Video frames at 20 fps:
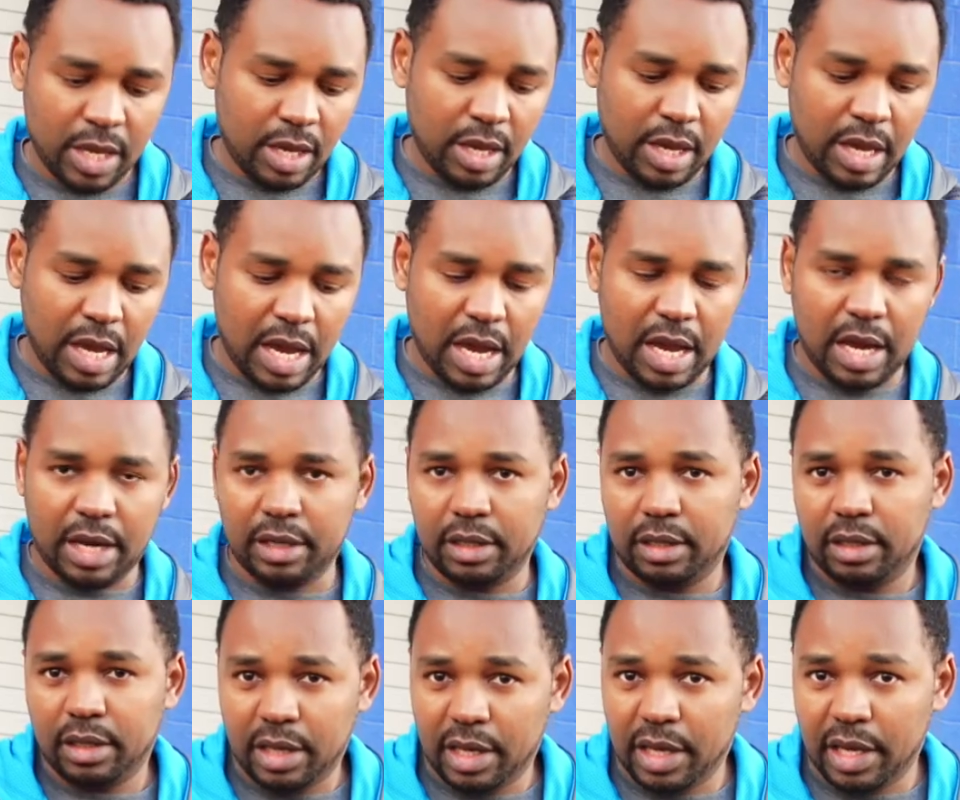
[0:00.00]
and
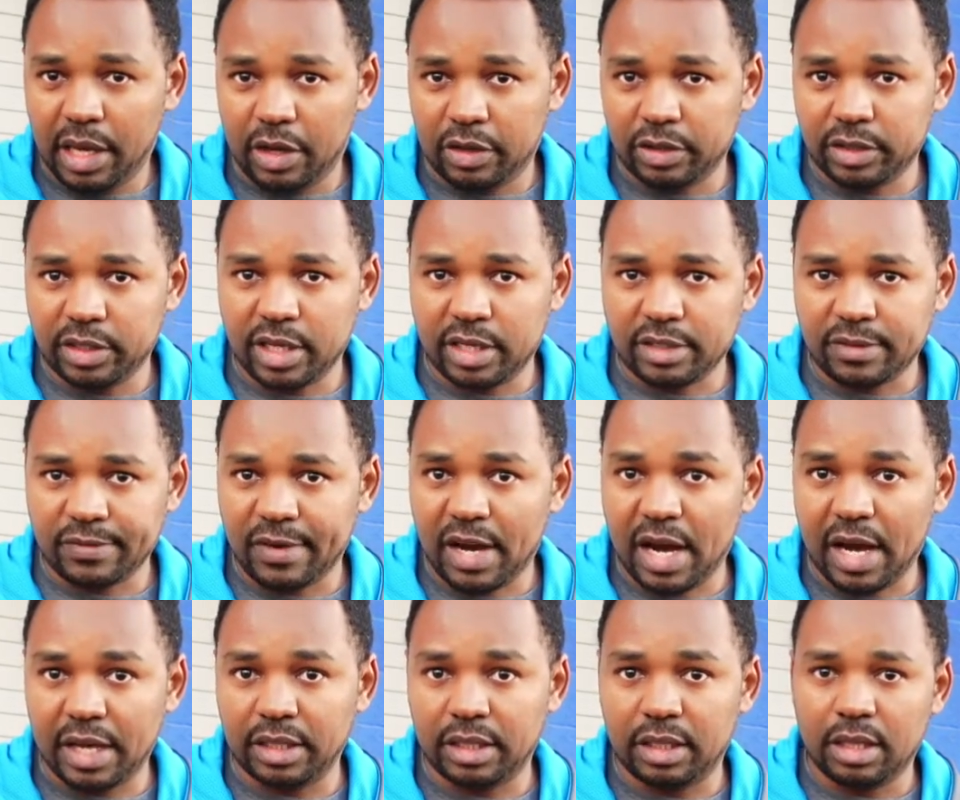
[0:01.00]
it held just
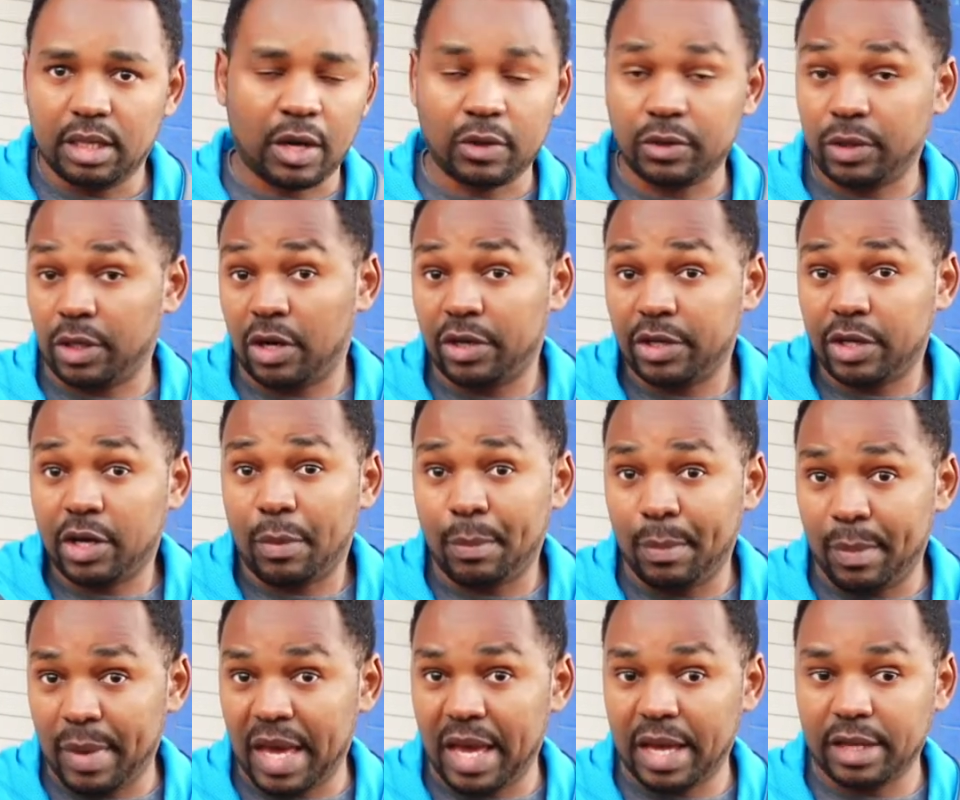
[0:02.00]
fine. I would not
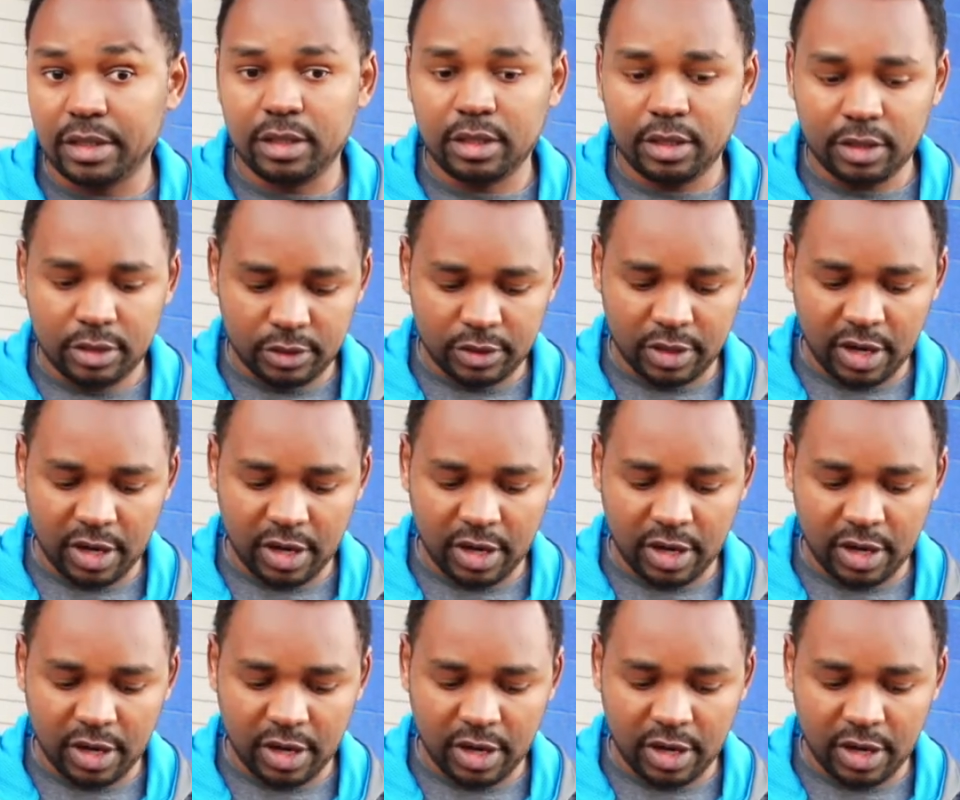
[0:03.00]
recommend to